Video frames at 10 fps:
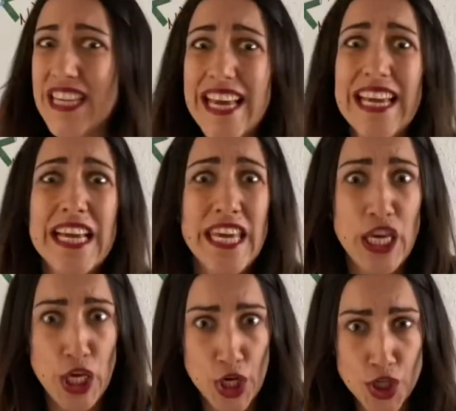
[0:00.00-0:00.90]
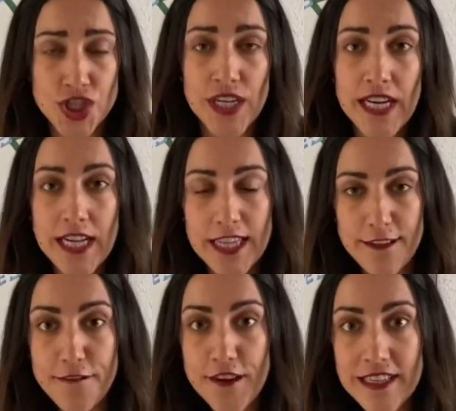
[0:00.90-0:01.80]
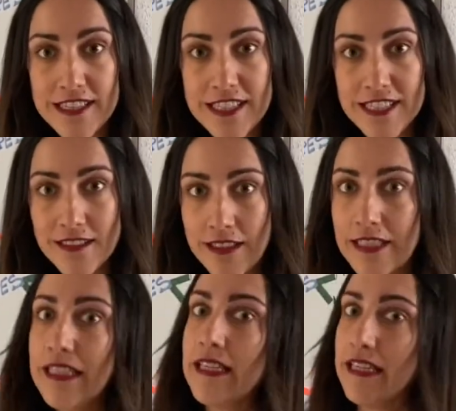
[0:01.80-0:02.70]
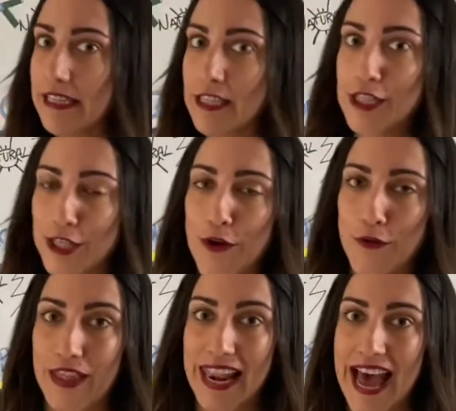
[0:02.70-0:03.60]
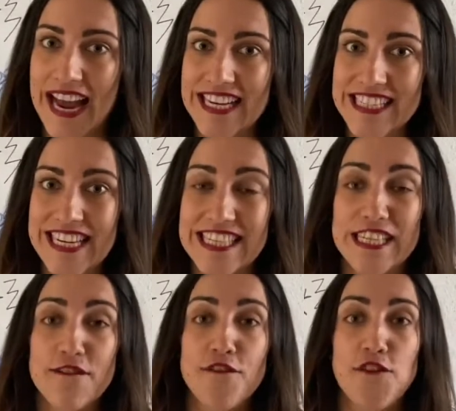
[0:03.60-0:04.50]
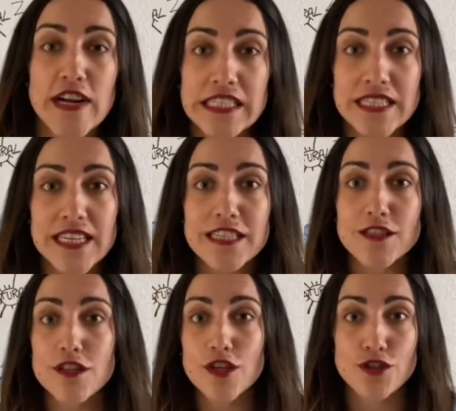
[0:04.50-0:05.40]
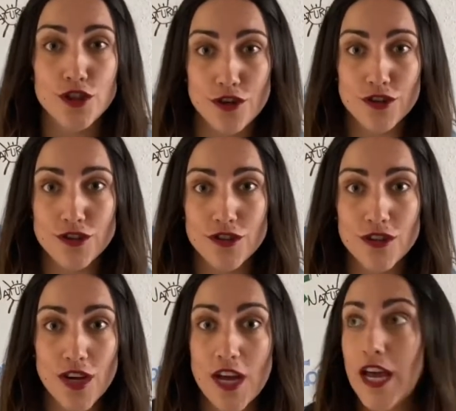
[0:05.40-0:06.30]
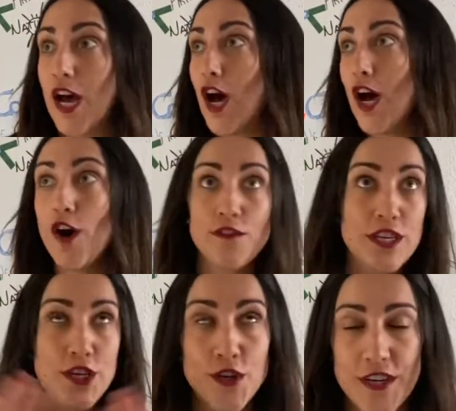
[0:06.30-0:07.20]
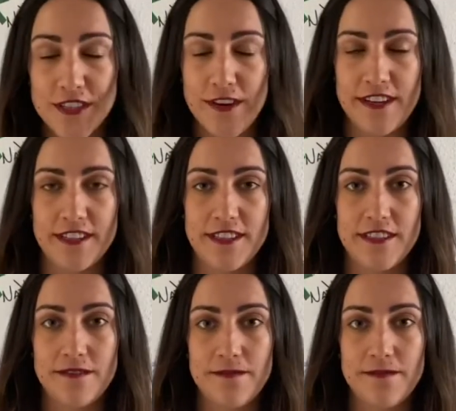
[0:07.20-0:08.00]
the huge difference? So the light is the fastest source of the universe.